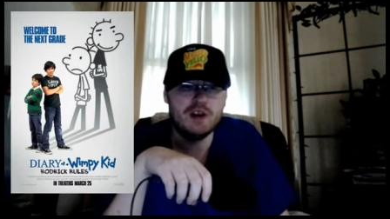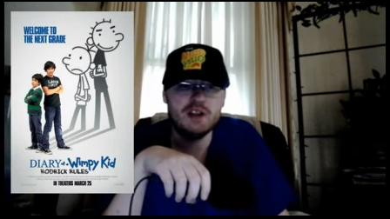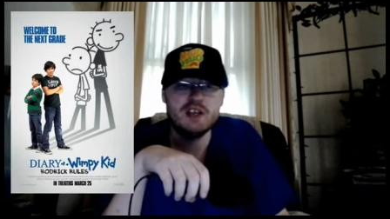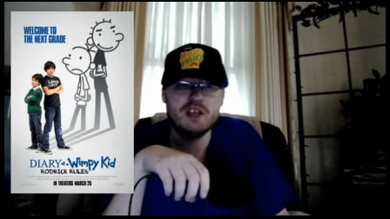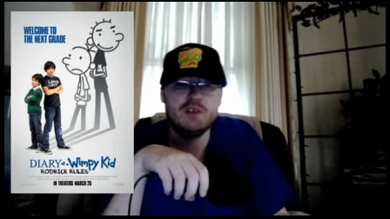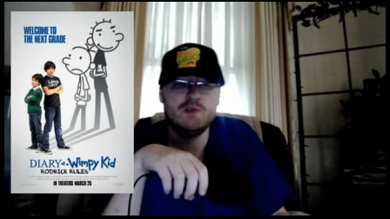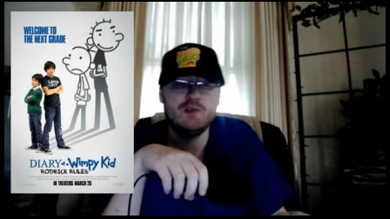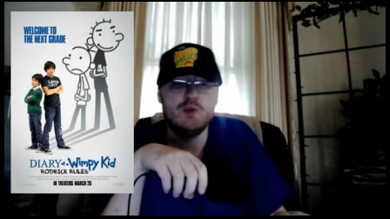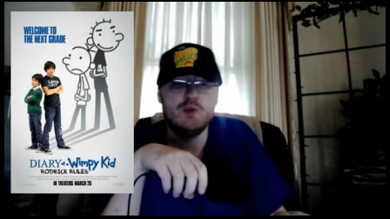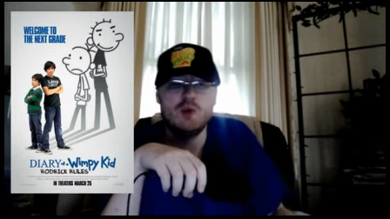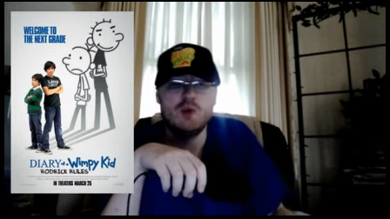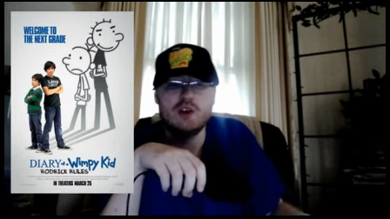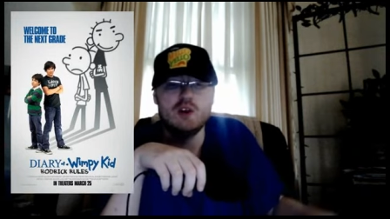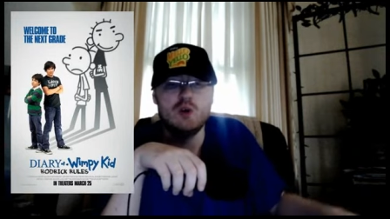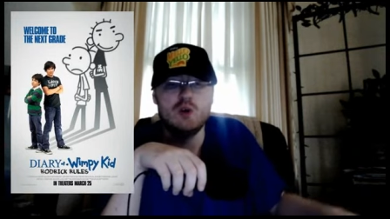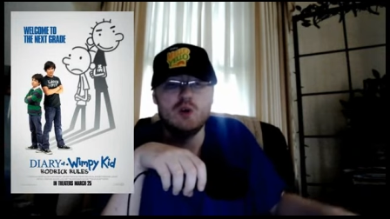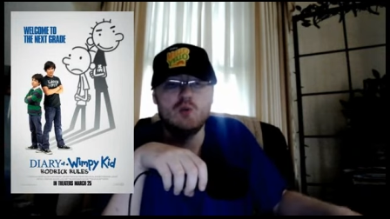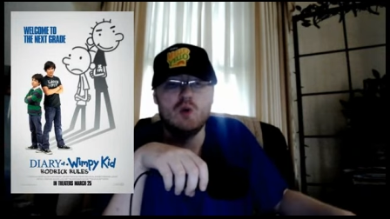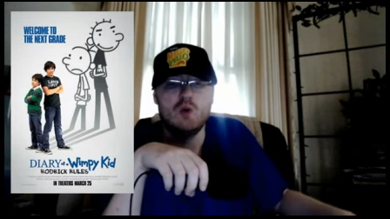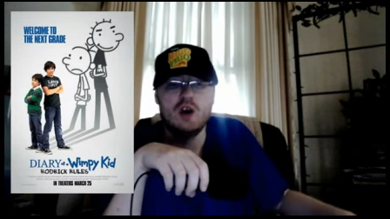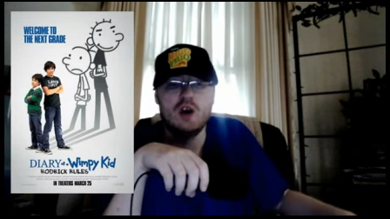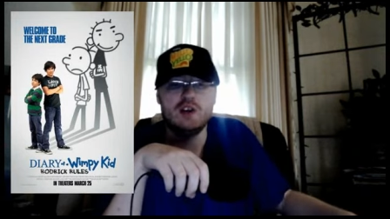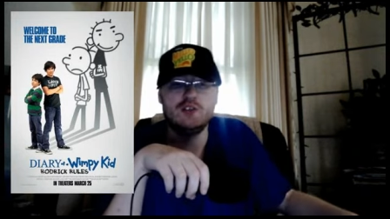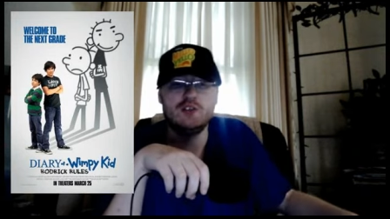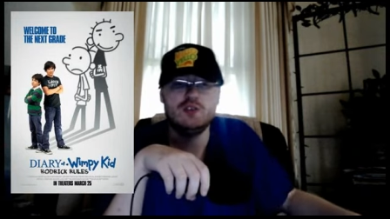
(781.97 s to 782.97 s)
even though I don't
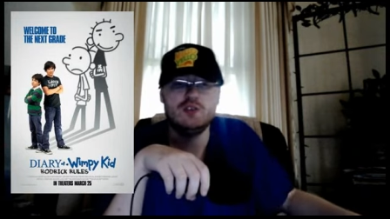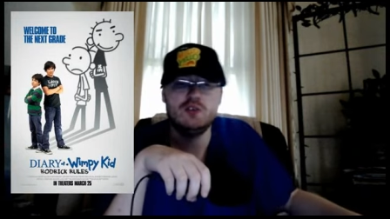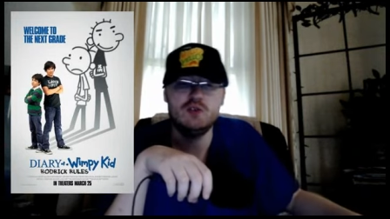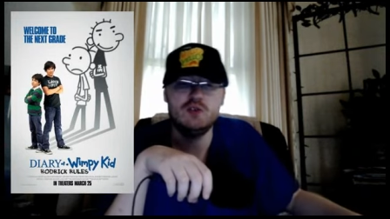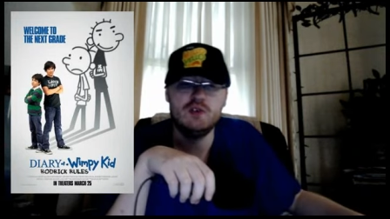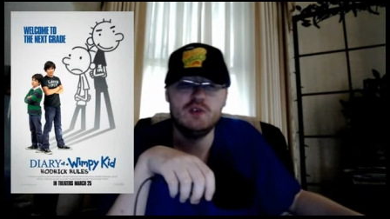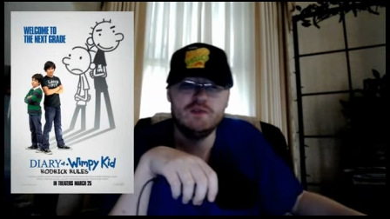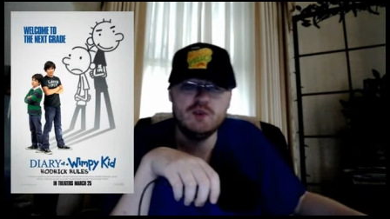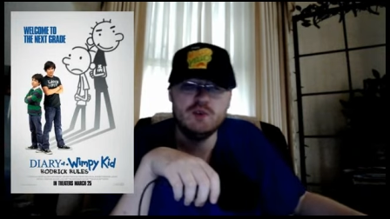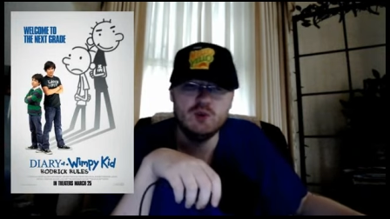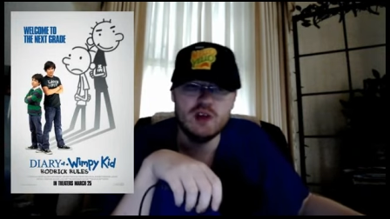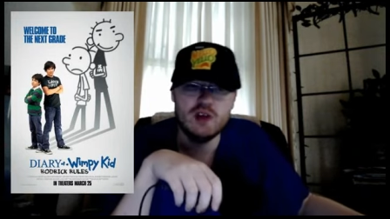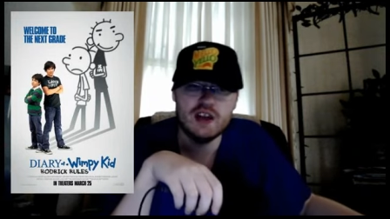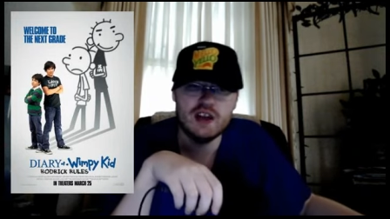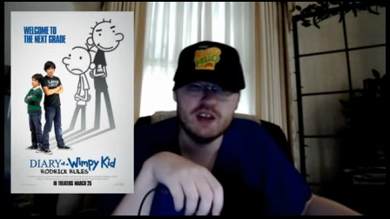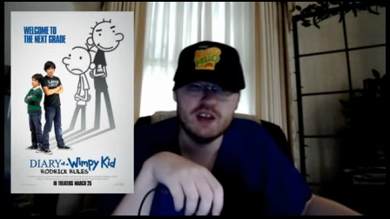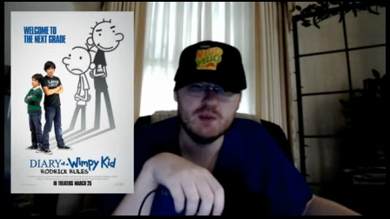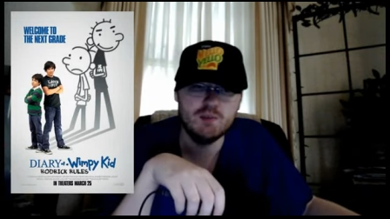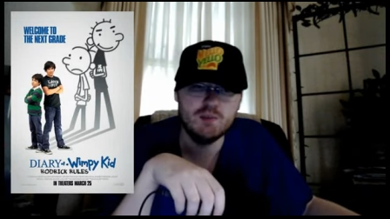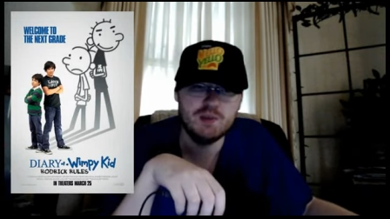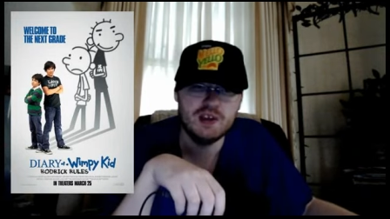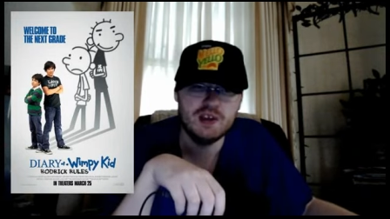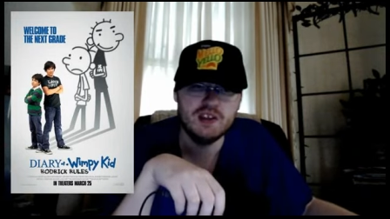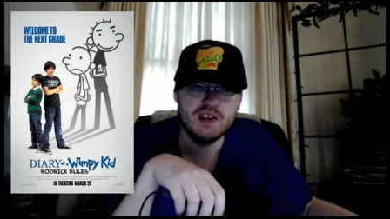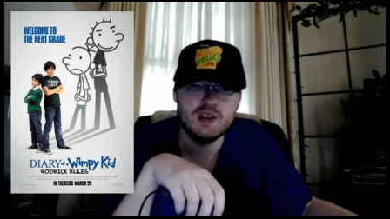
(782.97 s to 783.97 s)
want to, if you let him
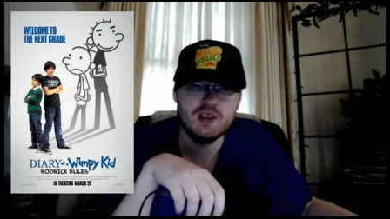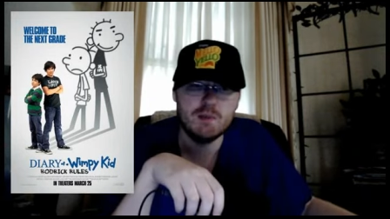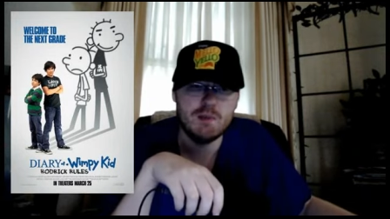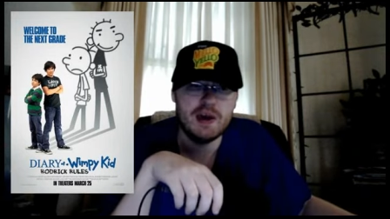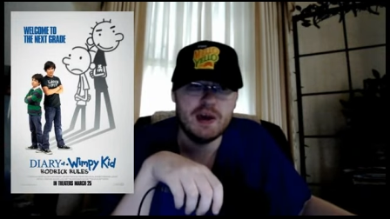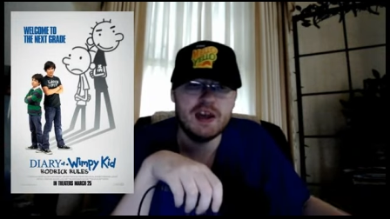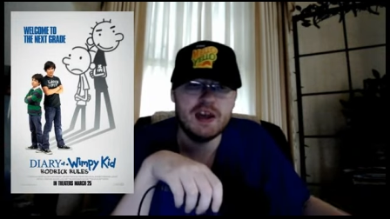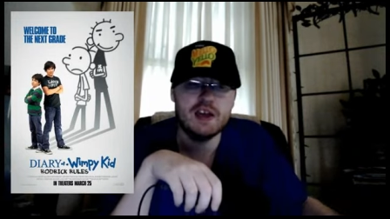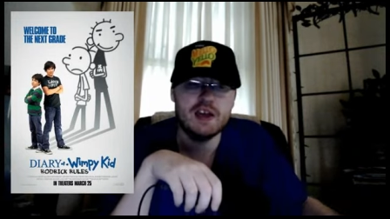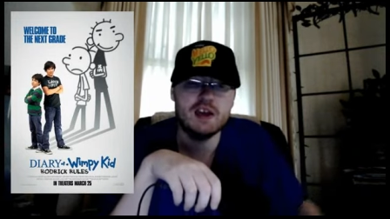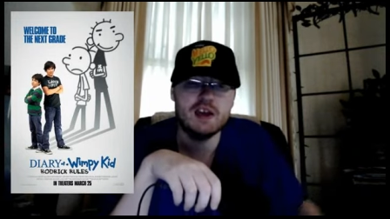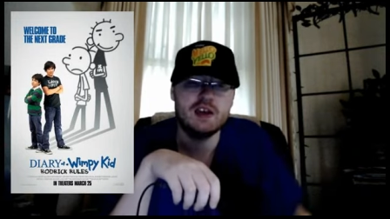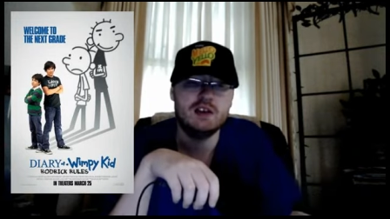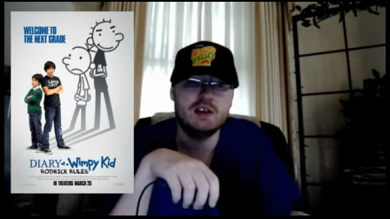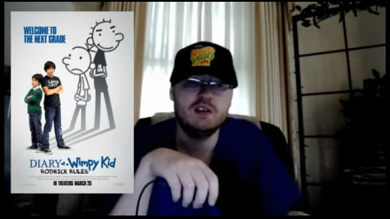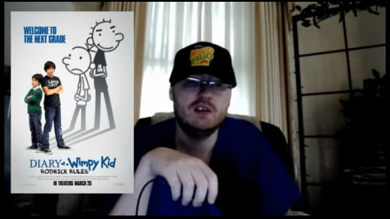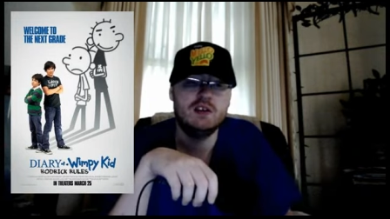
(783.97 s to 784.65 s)
be in the band